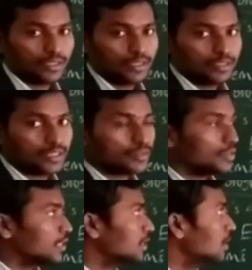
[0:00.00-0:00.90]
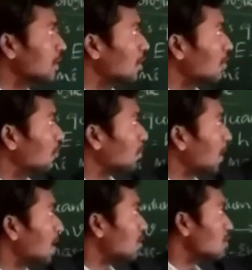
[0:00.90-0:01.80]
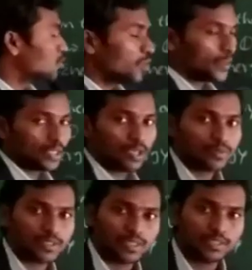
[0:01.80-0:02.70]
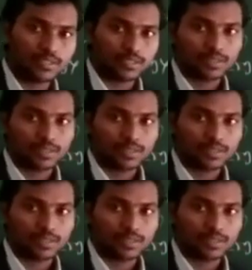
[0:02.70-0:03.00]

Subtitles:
That's why for microscopic objects,